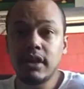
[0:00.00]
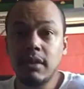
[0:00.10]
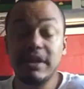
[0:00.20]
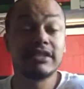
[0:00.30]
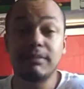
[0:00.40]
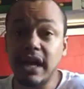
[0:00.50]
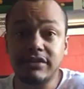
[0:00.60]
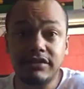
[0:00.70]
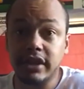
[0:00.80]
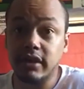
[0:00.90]
Because I'm not a
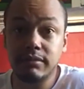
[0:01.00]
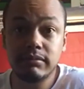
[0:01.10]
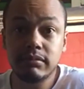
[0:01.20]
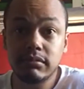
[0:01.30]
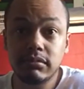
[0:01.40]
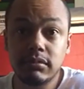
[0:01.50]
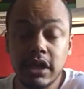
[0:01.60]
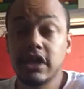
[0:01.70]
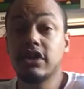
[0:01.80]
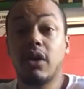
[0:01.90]
sicko.
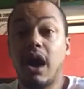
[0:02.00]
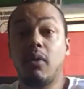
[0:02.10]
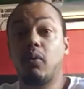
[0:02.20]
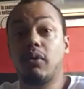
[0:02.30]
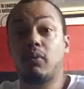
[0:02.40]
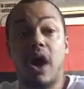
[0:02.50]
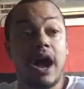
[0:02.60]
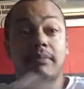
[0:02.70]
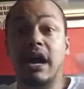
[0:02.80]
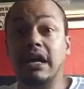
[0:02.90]
You know why
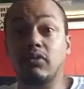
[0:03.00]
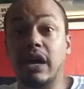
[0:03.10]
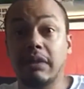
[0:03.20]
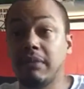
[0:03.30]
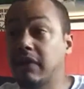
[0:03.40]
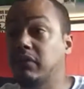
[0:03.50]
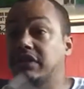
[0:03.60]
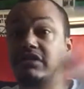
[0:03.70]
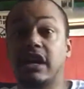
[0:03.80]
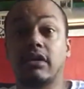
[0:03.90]
I'm not going to recommend we
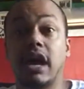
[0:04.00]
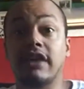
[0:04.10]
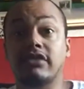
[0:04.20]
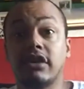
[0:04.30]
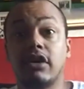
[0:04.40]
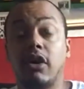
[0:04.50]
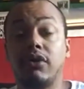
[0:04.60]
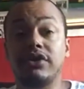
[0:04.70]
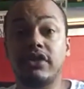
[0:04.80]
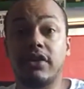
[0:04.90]
sterilize all
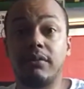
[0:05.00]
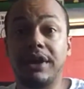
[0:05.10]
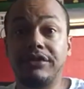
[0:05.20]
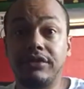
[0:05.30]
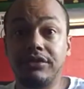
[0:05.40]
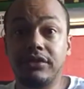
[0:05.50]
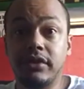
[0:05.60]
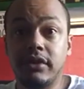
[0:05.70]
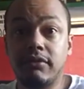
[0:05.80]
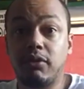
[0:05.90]
these other races
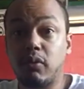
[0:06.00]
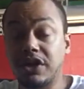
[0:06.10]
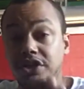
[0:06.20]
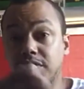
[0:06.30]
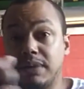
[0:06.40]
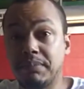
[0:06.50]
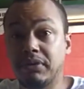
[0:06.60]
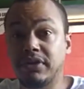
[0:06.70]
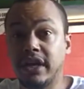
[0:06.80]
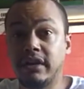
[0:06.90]
for what you
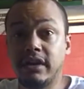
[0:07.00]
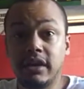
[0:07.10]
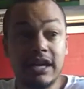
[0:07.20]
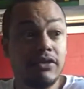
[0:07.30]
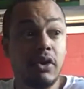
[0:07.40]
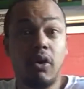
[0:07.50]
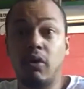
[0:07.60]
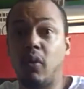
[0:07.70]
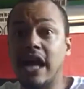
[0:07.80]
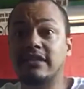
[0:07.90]
people did? Even though
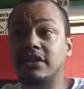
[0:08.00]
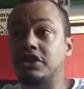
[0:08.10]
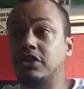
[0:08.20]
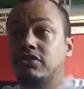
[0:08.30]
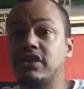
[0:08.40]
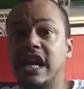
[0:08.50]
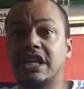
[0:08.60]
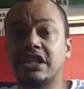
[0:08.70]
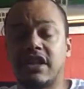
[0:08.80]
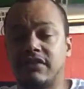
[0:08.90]
whites and Jews and
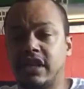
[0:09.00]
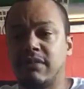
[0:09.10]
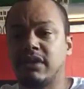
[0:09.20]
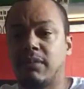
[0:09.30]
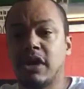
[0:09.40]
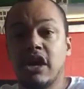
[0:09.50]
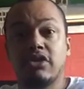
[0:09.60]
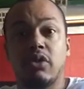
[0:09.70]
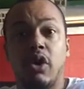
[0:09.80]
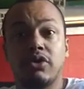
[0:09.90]
Asians have teamed up
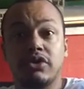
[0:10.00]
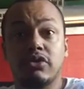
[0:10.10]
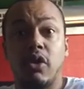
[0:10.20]
to do